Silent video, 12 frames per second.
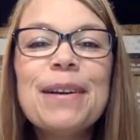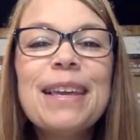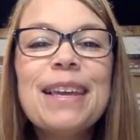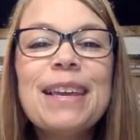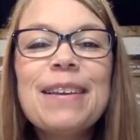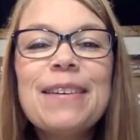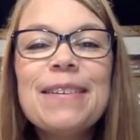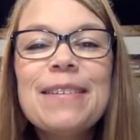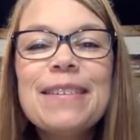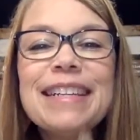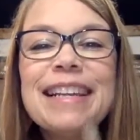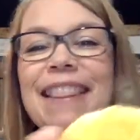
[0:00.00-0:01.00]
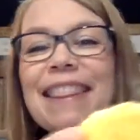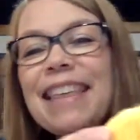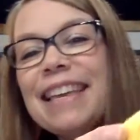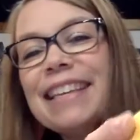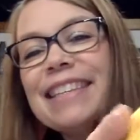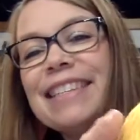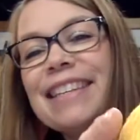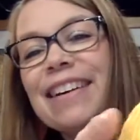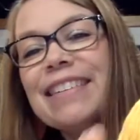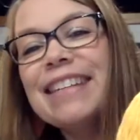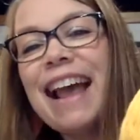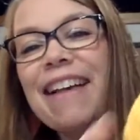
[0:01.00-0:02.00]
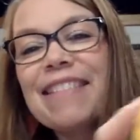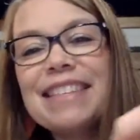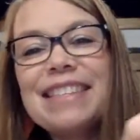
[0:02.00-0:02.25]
cute these turned out.